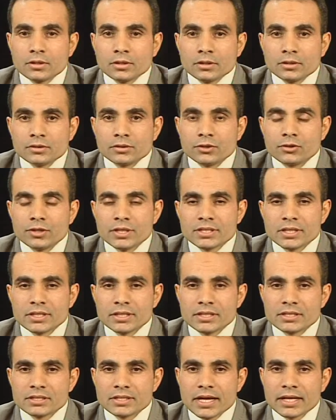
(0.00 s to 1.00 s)
The reason
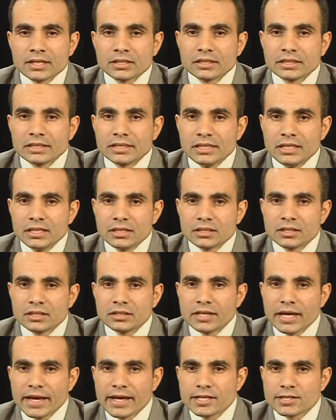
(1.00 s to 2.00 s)
is that the
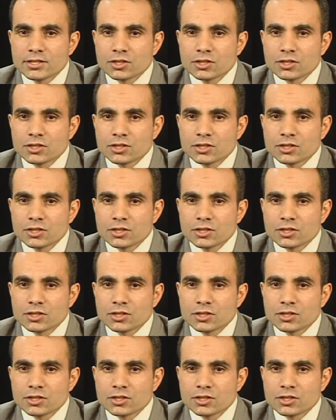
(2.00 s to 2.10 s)
heat-killed S